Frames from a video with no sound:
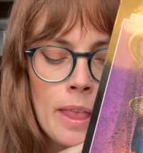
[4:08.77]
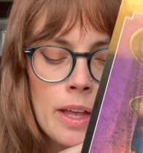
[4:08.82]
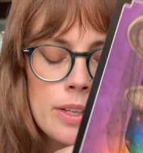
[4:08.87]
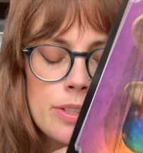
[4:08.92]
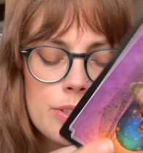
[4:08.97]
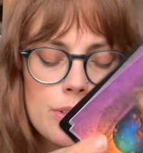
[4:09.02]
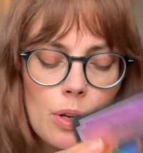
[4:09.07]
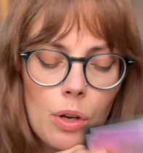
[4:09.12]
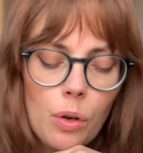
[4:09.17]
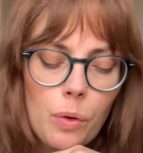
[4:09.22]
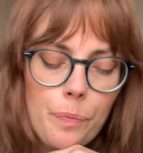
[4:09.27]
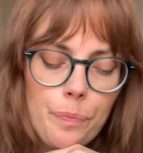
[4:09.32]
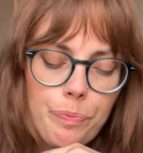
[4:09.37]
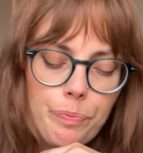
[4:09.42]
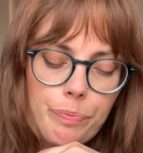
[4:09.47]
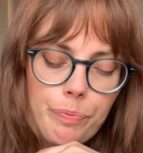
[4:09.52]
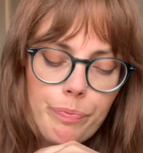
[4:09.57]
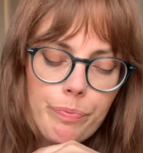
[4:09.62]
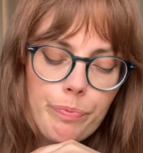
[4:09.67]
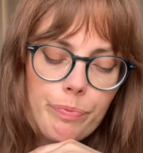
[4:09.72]
So
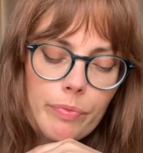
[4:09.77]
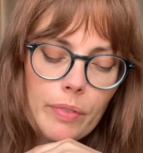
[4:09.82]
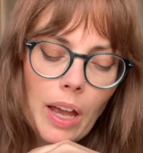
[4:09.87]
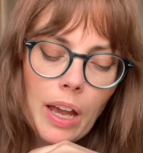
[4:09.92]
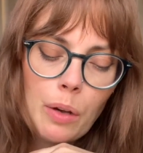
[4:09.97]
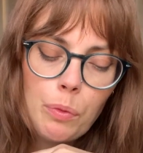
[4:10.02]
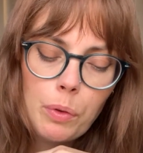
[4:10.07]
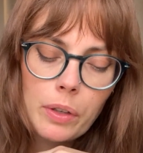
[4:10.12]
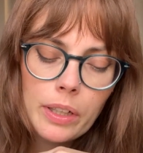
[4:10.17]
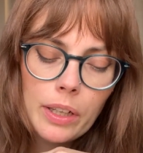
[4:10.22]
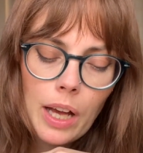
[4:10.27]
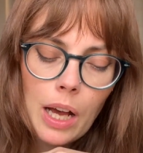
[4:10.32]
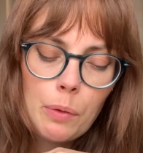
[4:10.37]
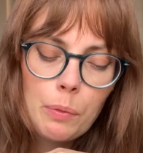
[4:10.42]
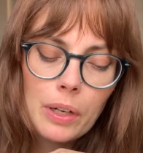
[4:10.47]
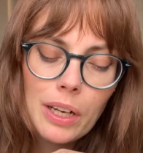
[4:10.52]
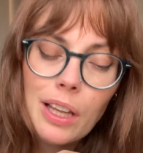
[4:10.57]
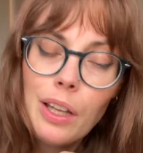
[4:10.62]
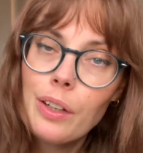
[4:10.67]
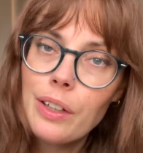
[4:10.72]
I want to
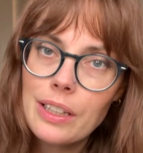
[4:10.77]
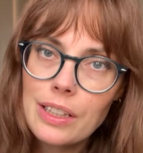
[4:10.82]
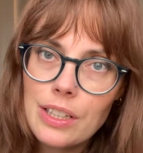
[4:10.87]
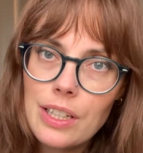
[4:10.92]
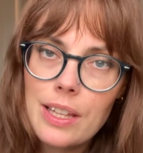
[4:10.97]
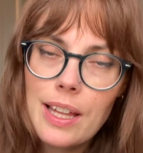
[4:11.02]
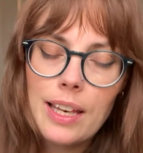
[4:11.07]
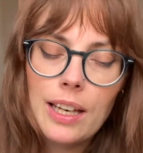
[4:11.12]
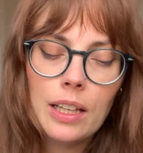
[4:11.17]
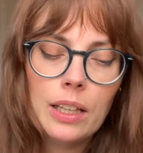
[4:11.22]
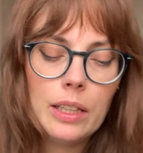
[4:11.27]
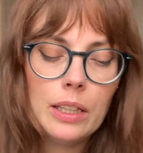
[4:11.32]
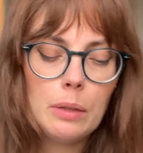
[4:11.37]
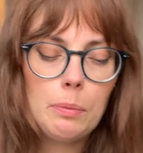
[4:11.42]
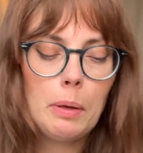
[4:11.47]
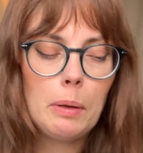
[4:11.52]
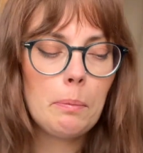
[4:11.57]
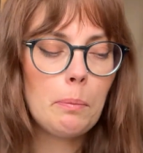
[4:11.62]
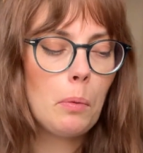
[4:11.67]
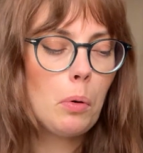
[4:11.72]
look into that a little
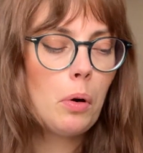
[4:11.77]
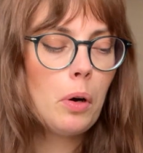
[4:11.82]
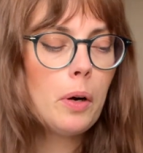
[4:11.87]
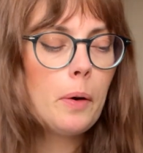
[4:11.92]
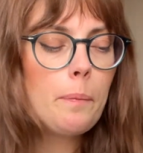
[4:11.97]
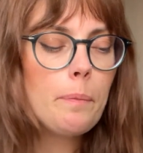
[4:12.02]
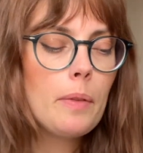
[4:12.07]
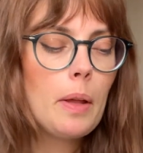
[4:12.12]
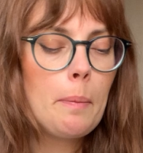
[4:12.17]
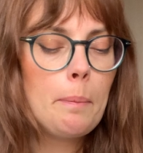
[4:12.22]
bit more,